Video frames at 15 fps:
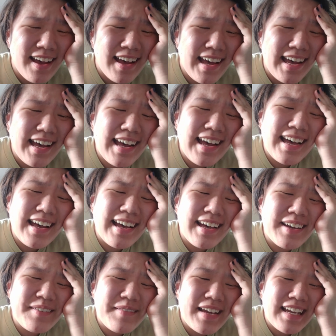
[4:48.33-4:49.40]
Oh
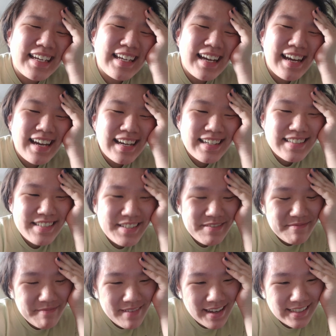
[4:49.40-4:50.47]
my gosh,
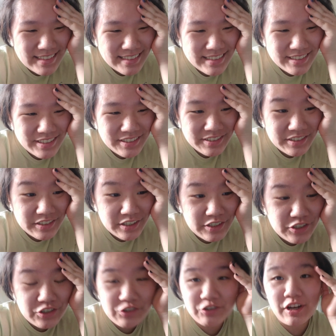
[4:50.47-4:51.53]
my teacher just
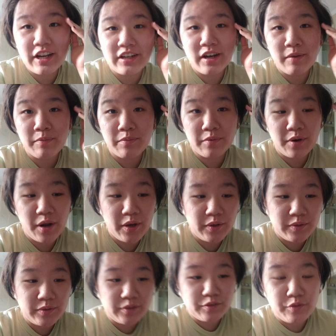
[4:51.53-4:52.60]
straight up
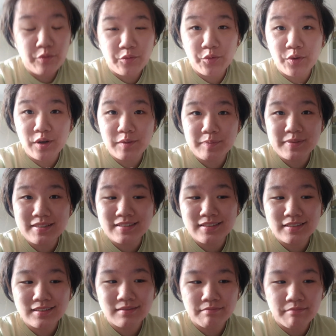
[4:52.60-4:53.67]
wrote, whoops,
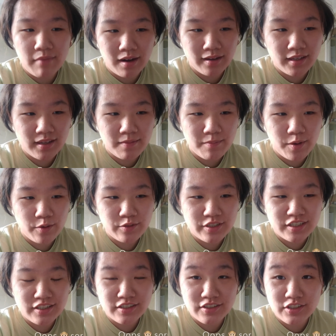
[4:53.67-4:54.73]
monkey
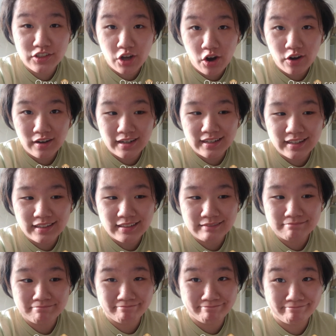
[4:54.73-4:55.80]
emojis, sorry.
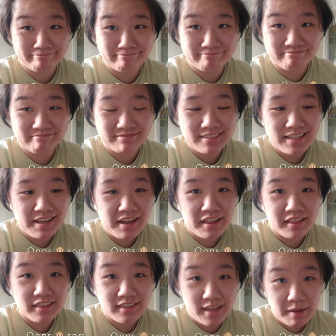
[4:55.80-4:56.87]

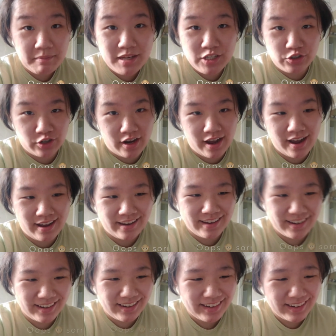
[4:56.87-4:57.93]
Let me try.